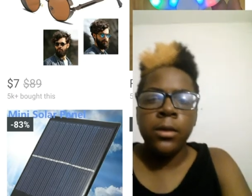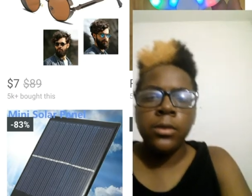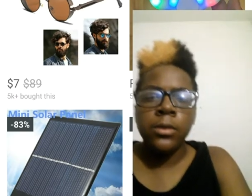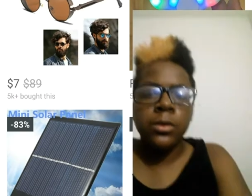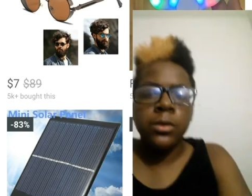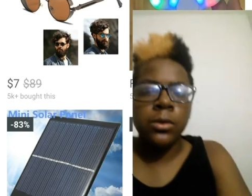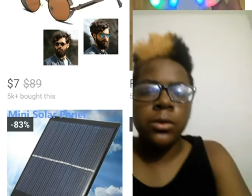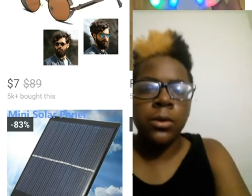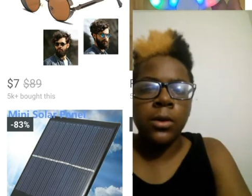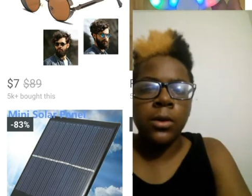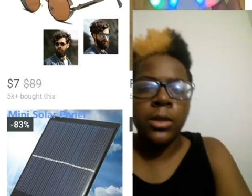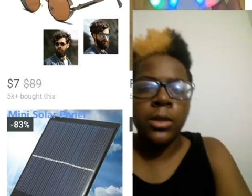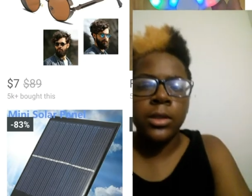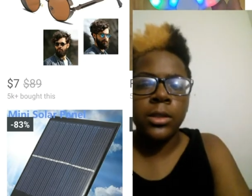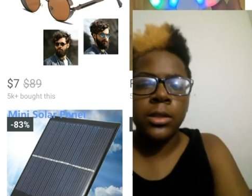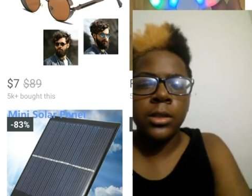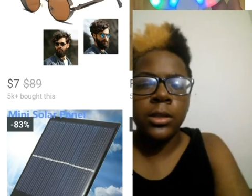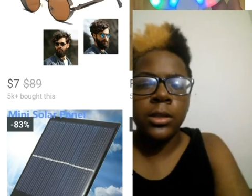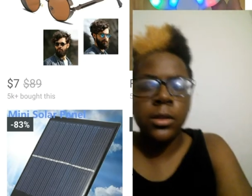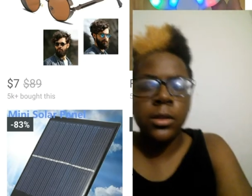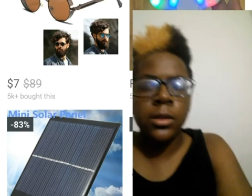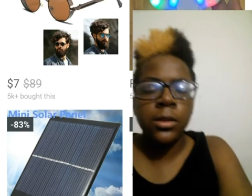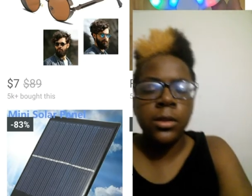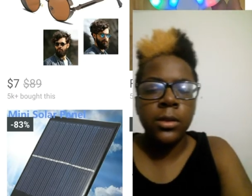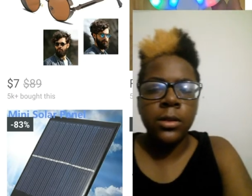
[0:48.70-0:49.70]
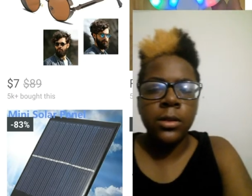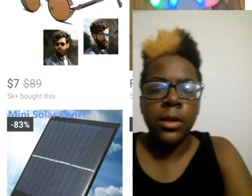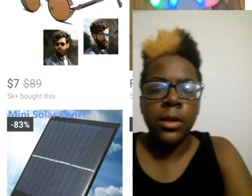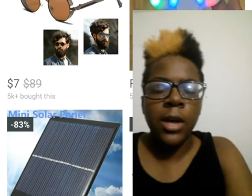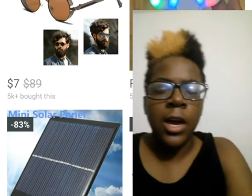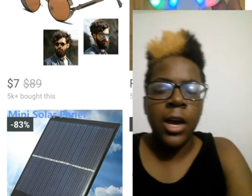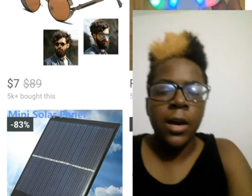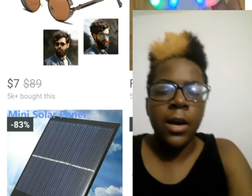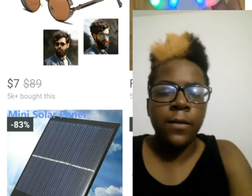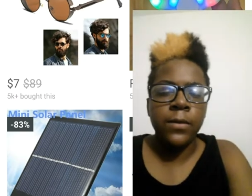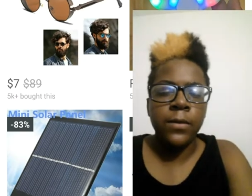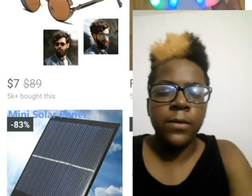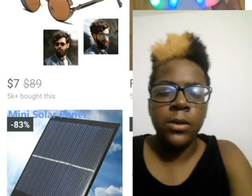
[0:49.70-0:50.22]
So I seen they
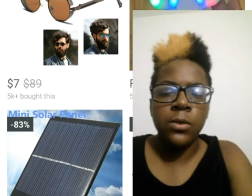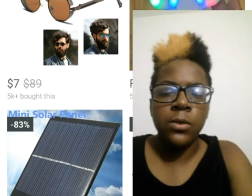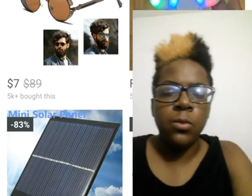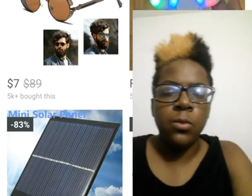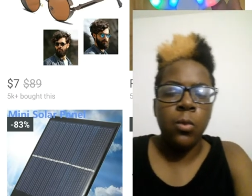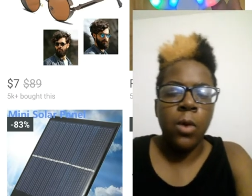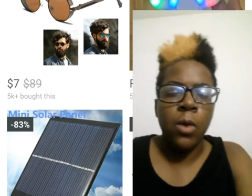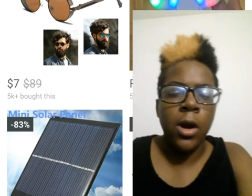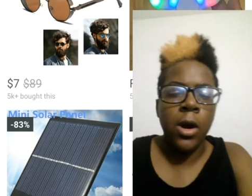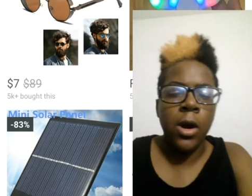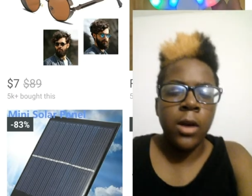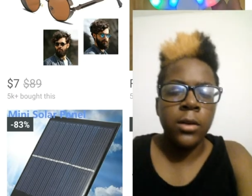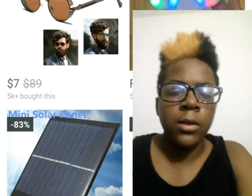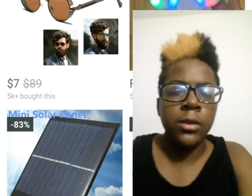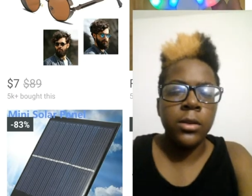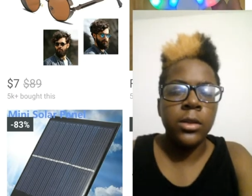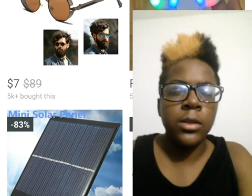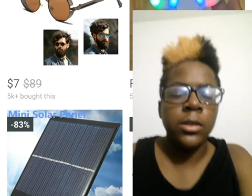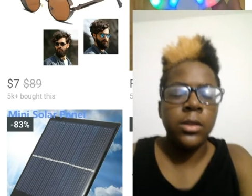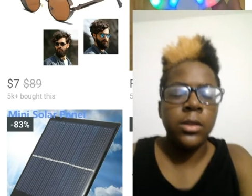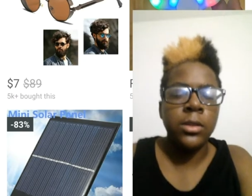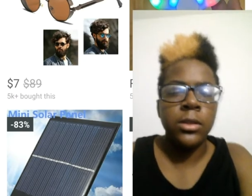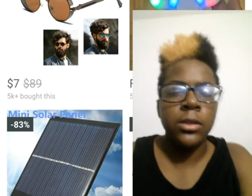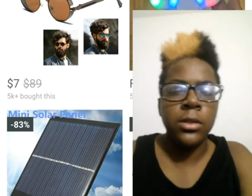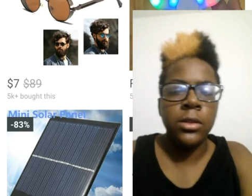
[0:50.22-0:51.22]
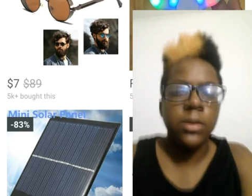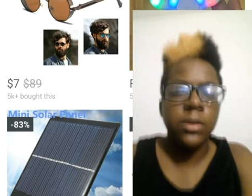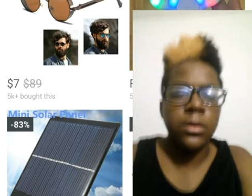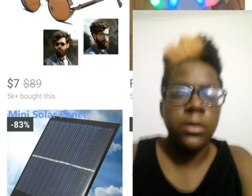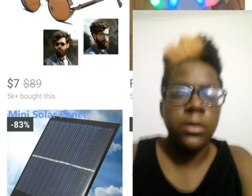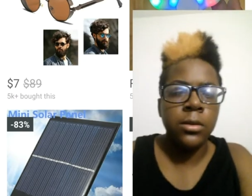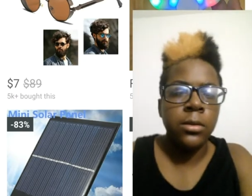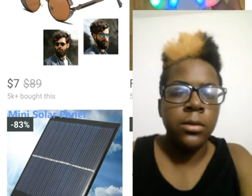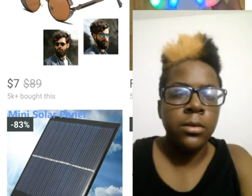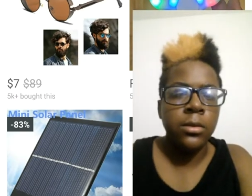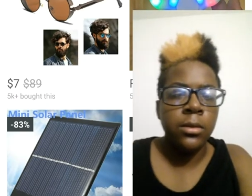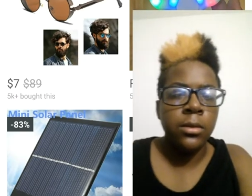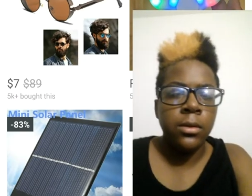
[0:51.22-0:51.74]
have these wireless
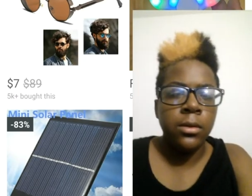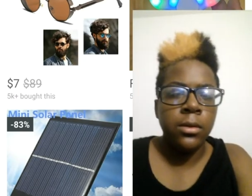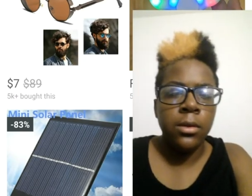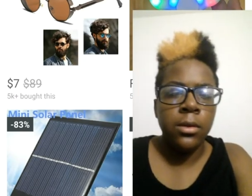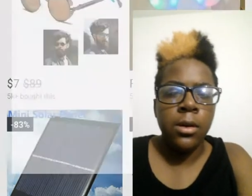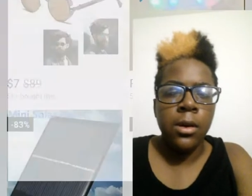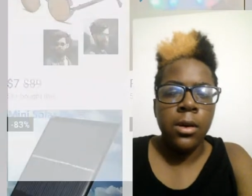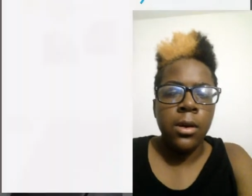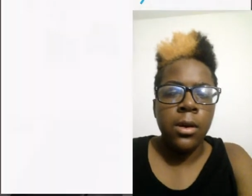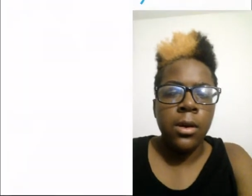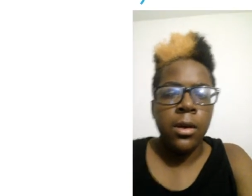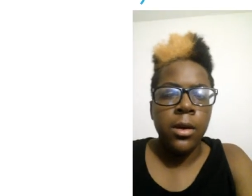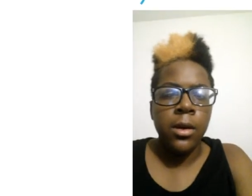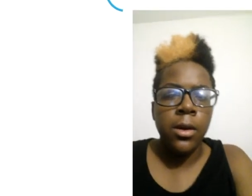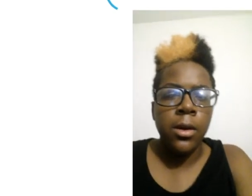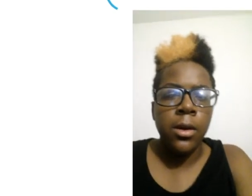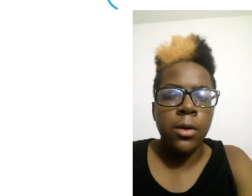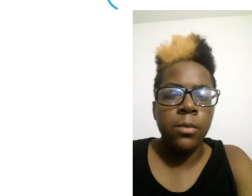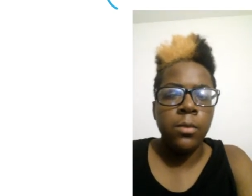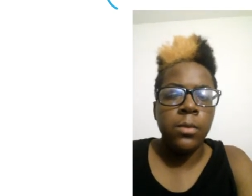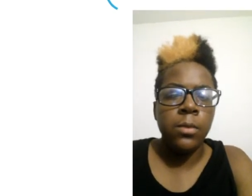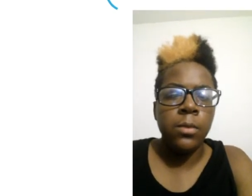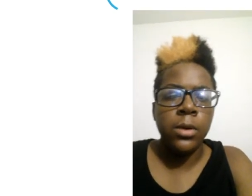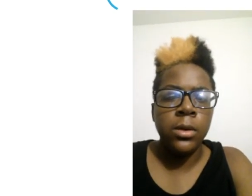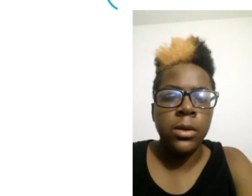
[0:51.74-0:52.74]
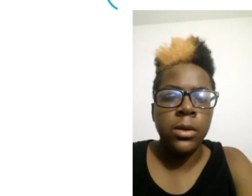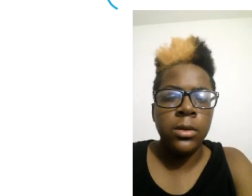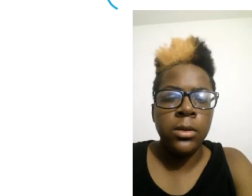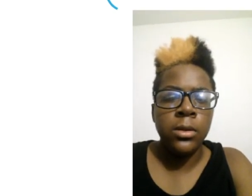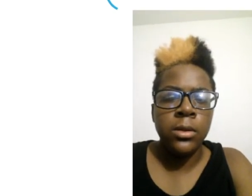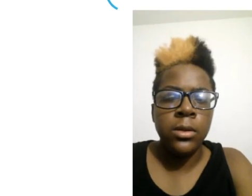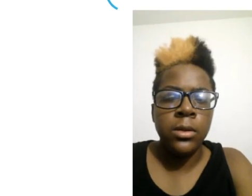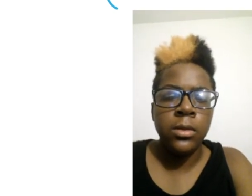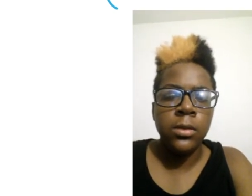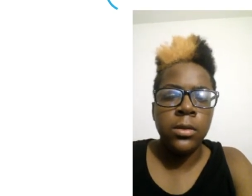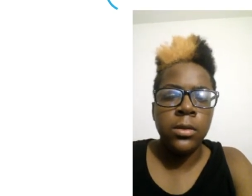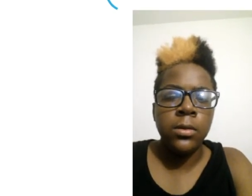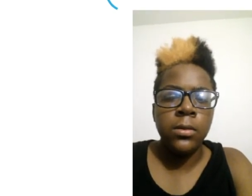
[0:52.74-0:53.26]

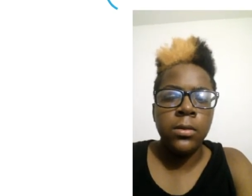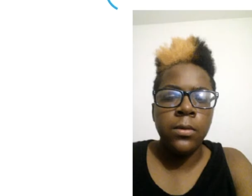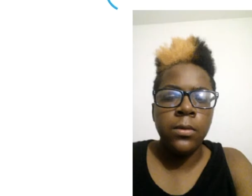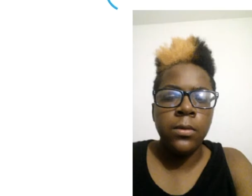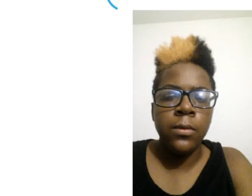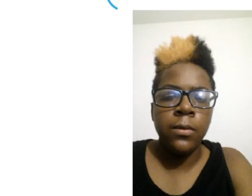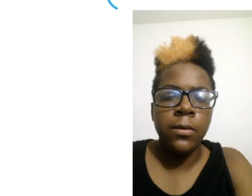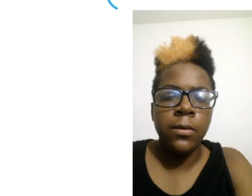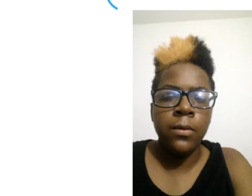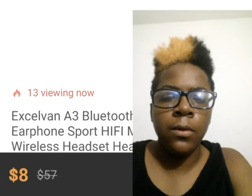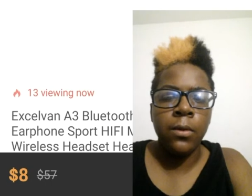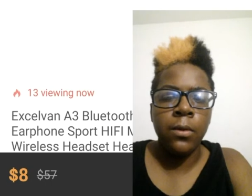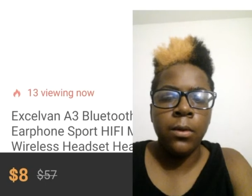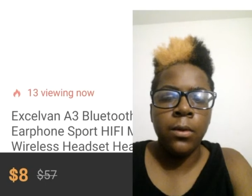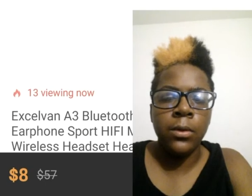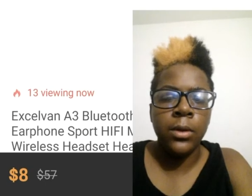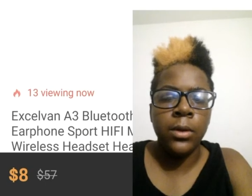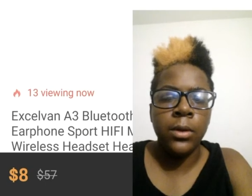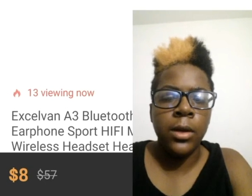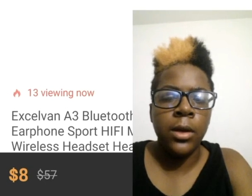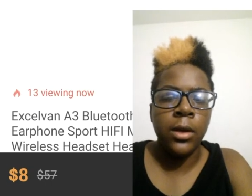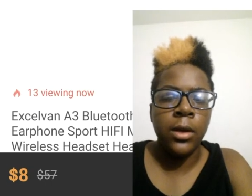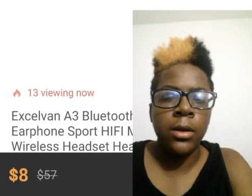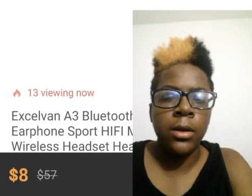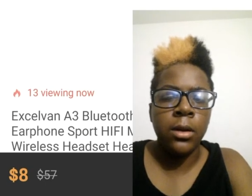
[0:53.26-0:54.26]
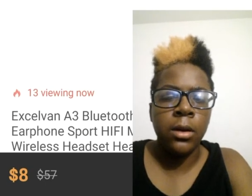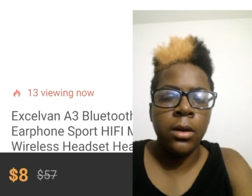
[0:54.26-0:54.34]
earbuds for only eight